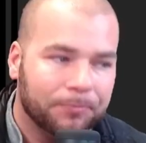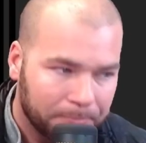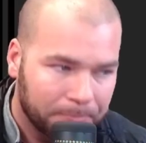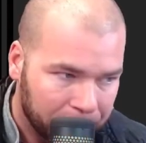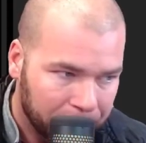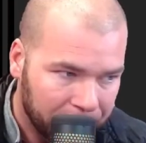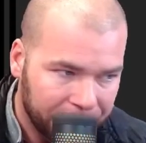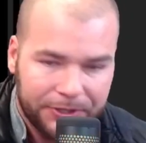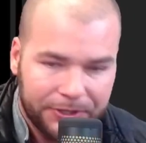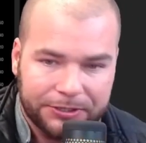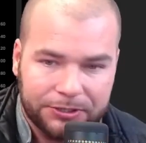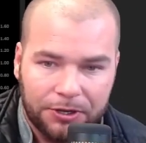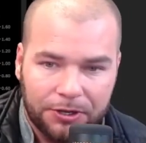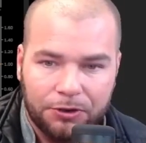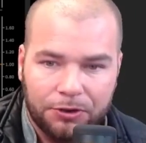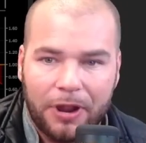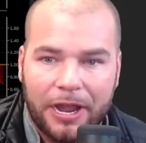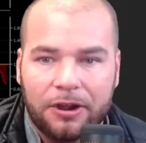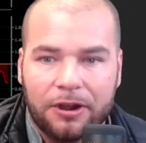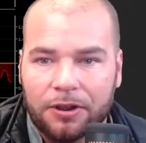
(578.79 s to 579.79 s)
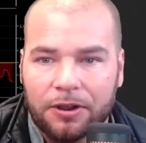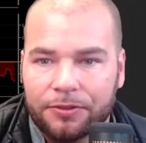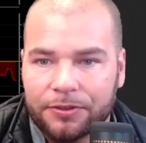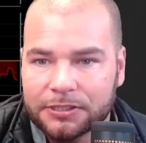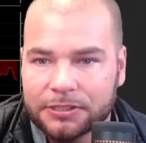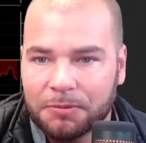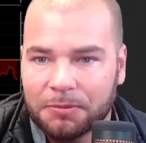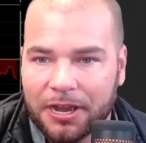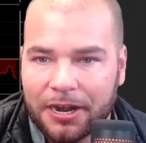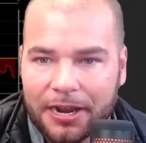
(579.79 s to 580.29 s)
Put this on your radar.
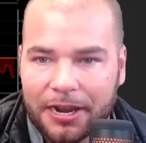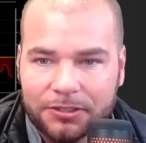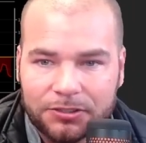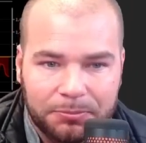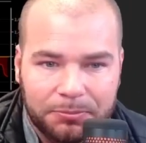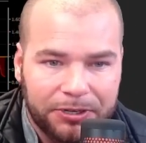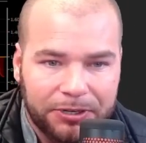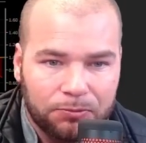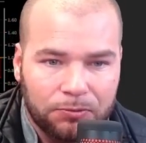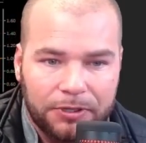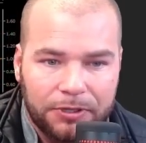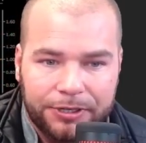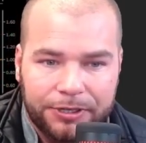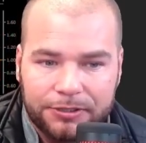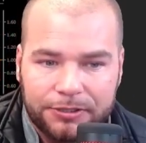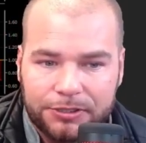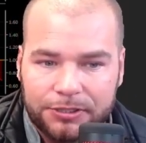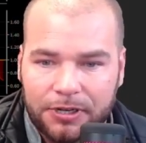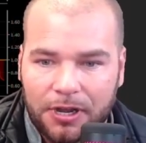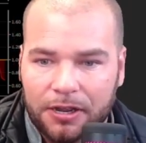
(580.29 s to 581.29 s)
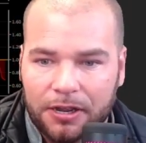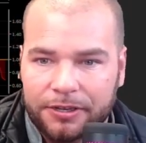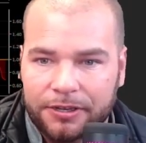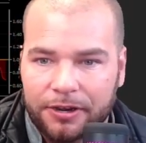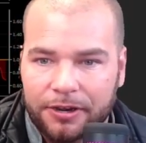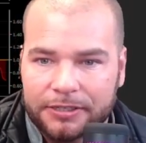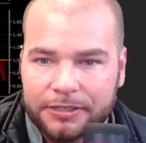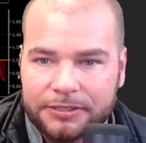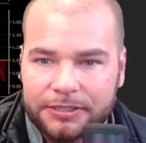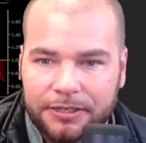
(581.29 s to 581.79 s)
This might actually be a really good stock here.
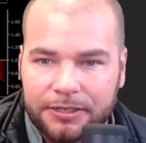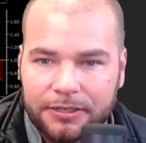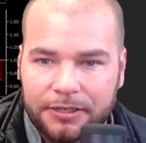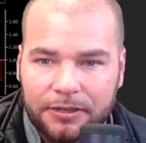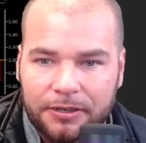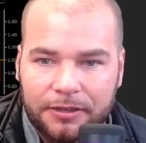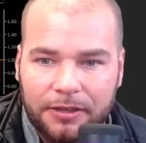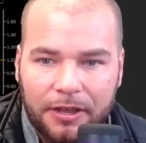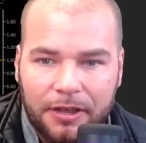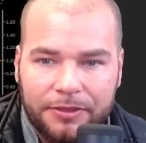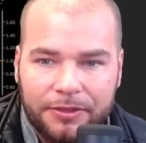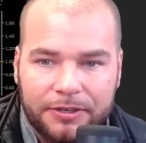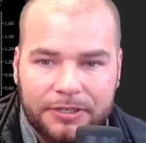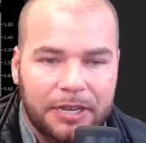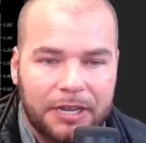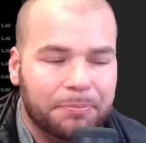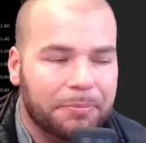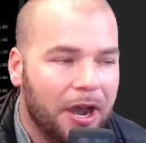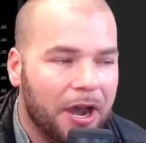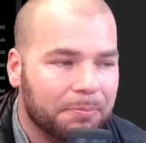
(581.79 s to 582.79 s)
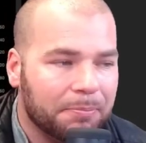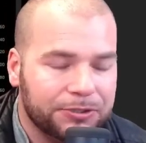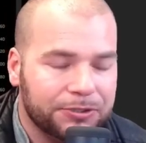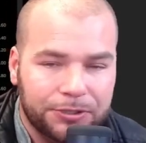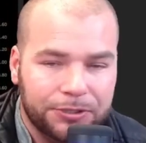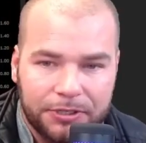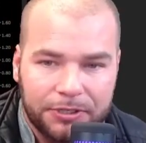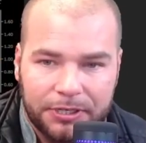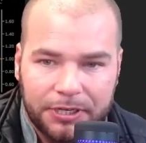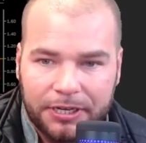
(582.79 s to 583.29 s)
I see uh, the dip
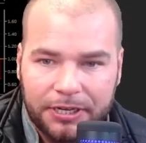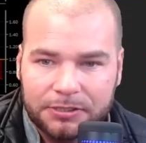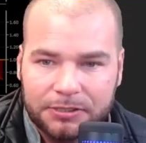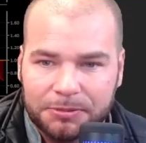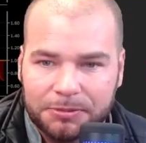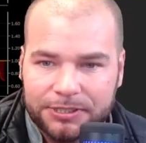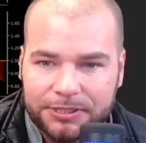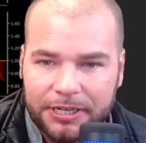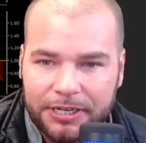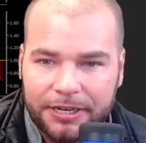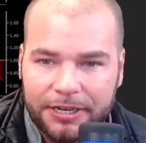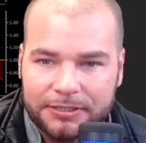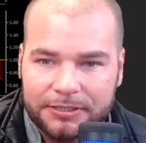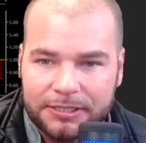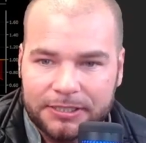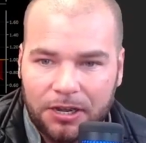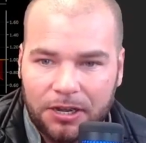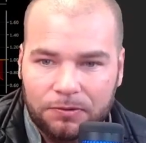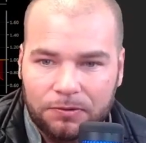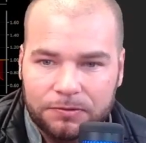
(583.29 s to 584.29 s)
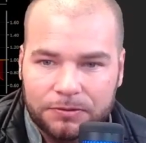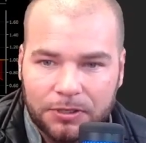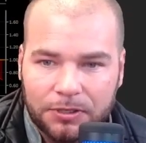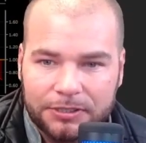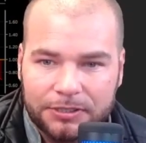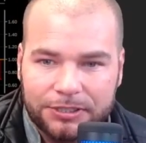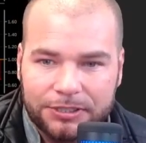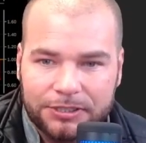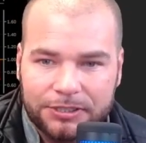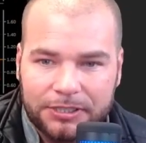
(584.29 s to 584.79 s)
opportunity is presenting itself. So let's
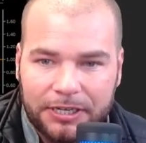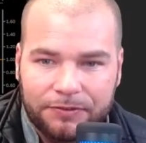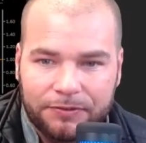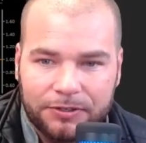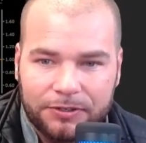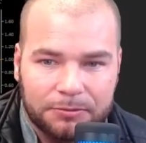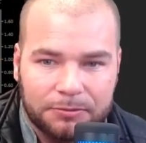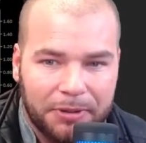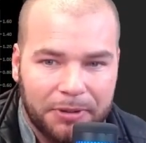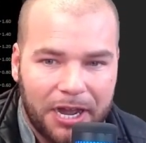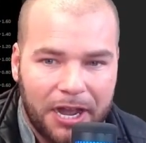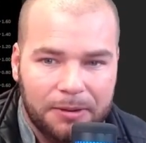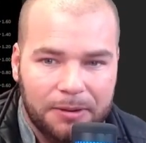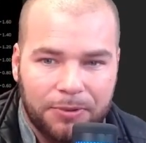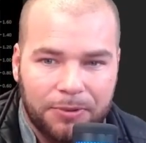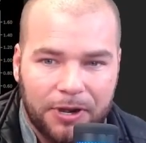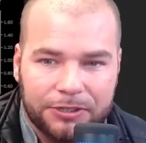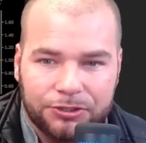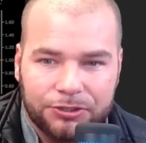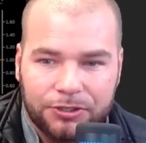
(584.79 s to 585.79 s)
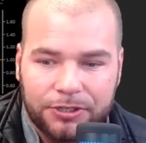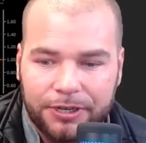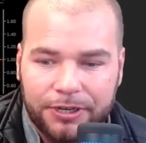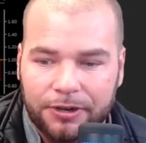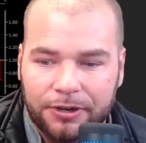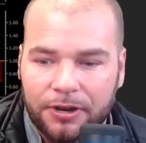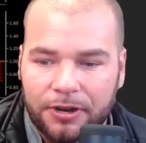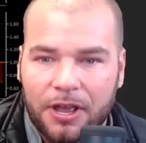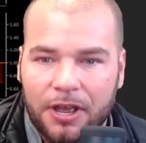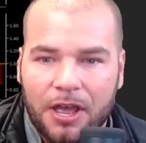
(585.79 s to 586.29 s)
just see if there's some buying pressure
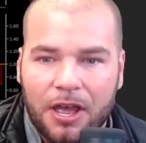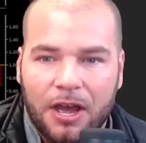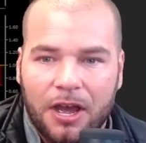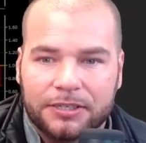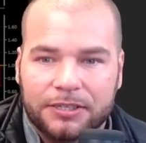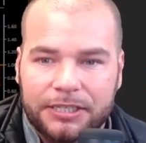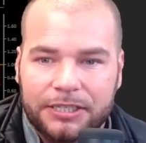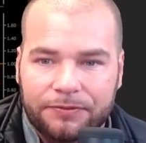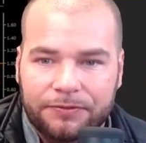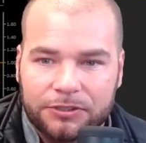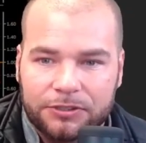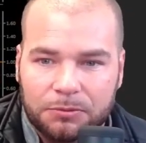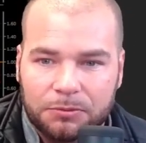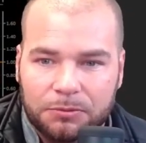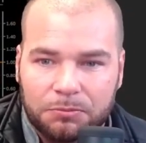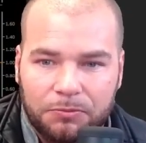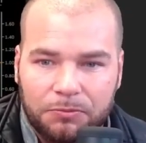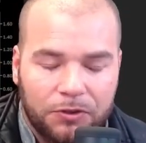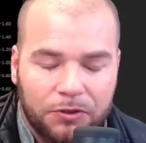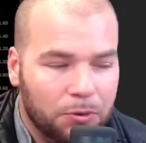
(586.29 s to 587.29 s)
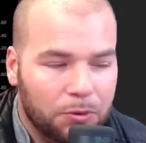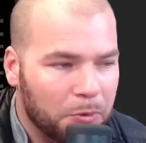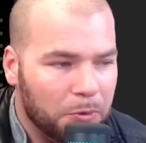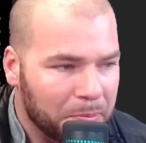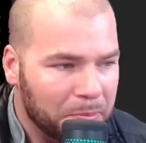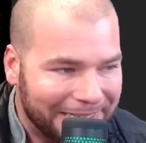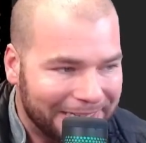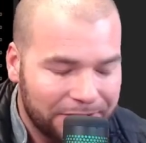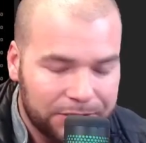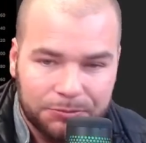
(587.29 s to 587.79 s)
here. See if there's some you know,
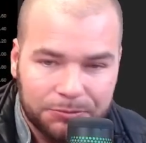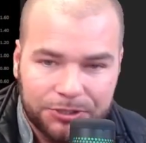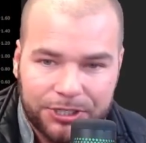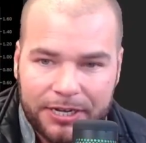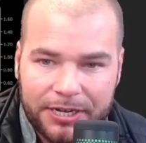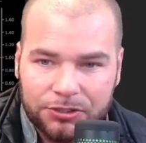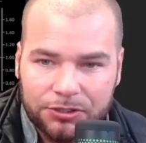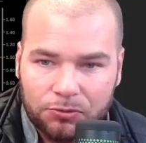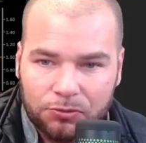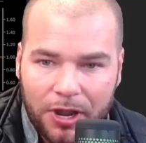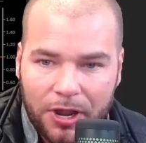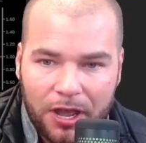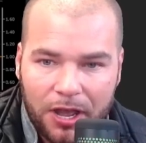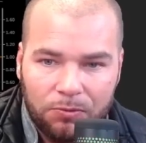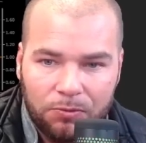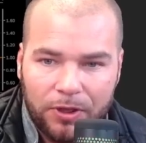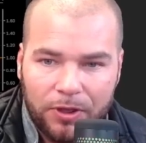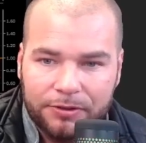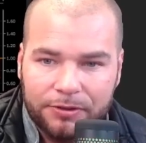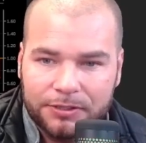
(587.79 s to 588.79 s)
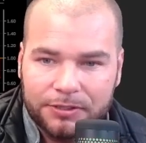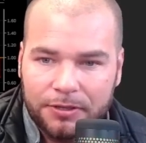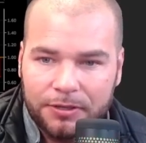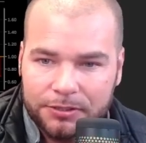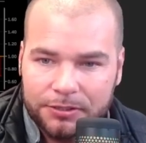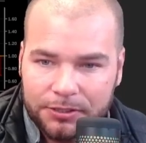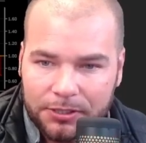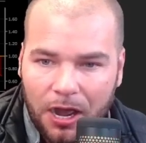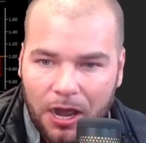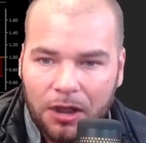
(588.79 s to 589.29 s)
momentum changes around, whether it's in the
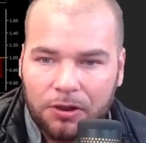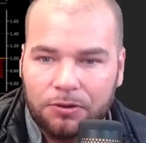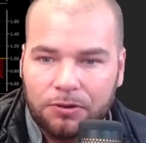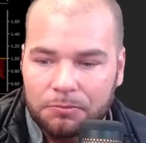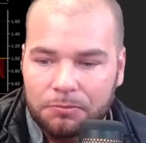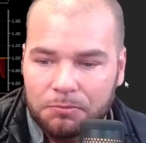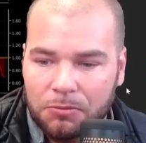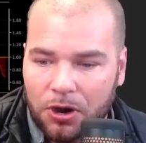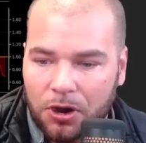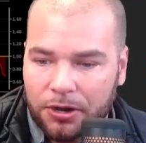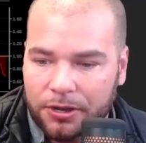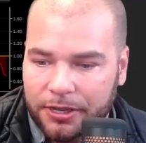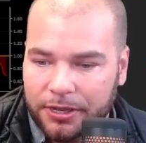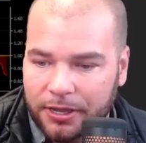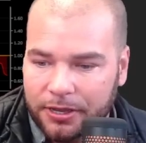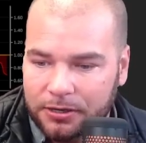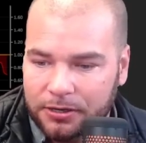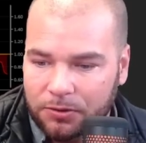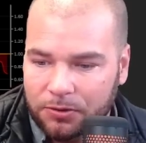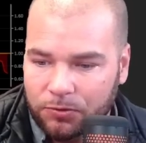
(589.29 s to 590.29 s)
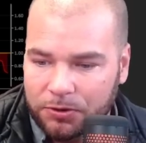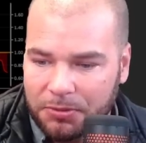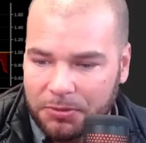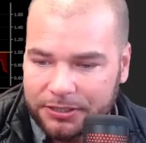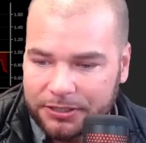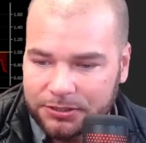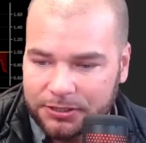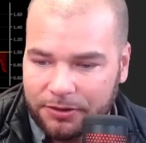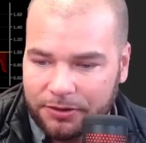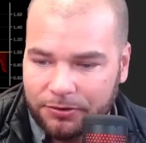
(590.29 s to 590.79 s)
stock or the market. And we might
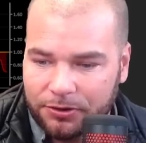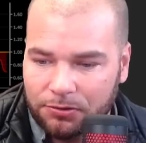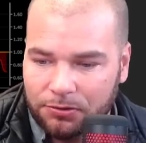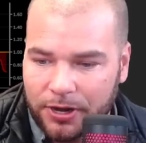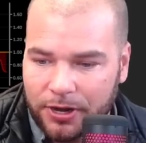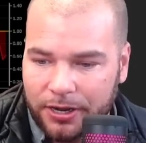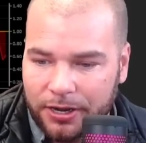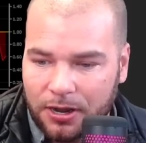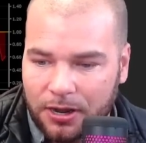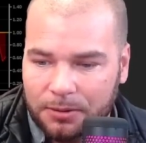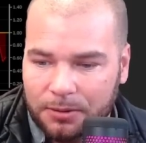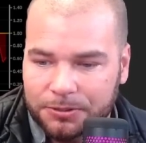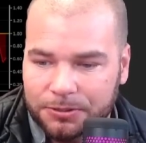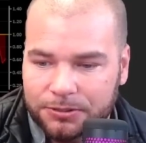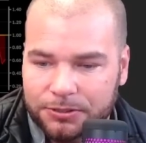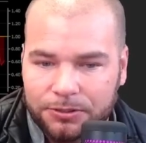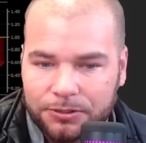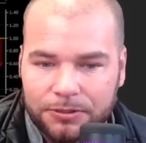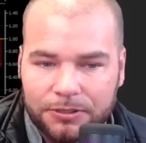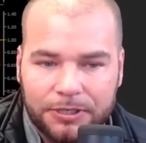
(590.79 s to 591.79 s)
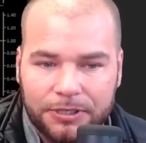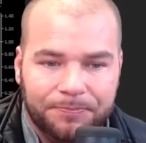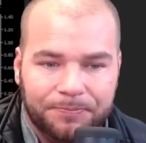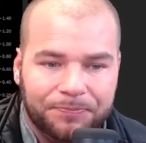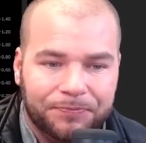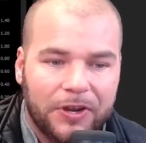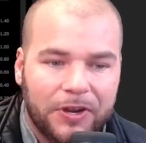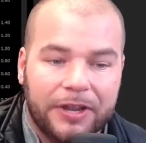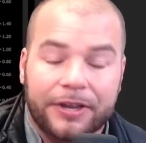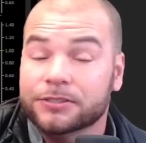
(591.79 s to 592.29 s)
just have a great opportunity.
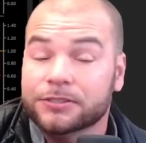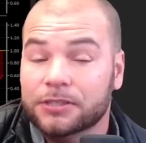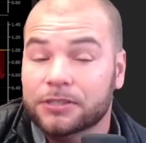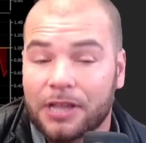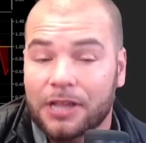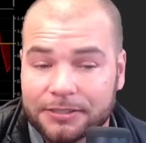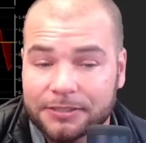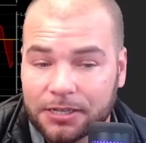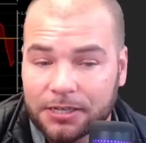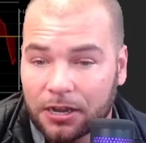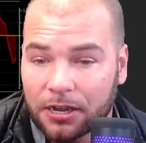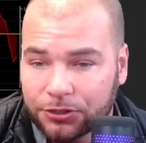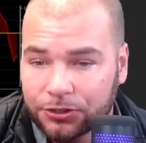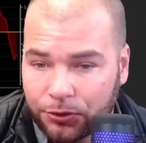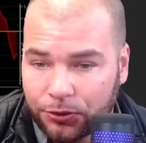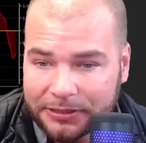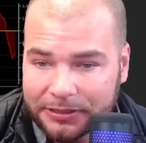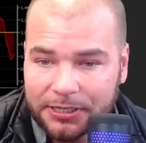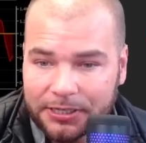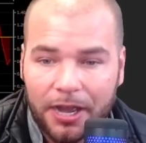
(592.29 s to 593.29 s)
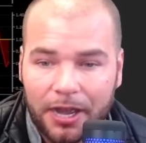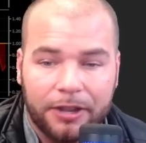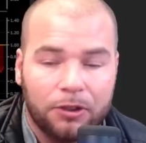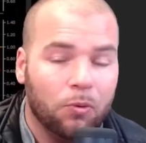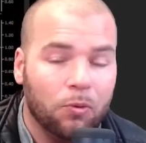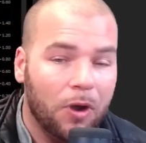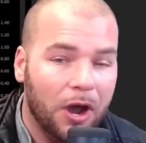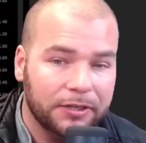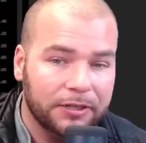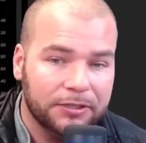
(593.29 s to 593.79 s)
Now, here's the last stock, QSI,
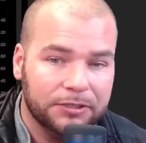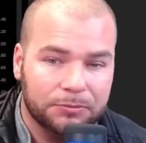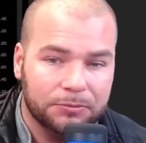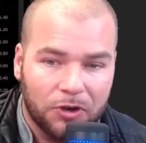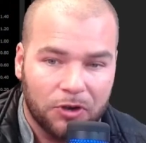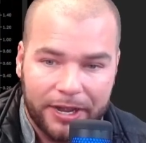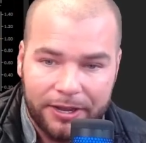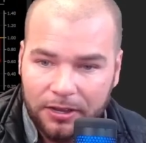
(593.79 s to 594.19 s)
Quantum, right?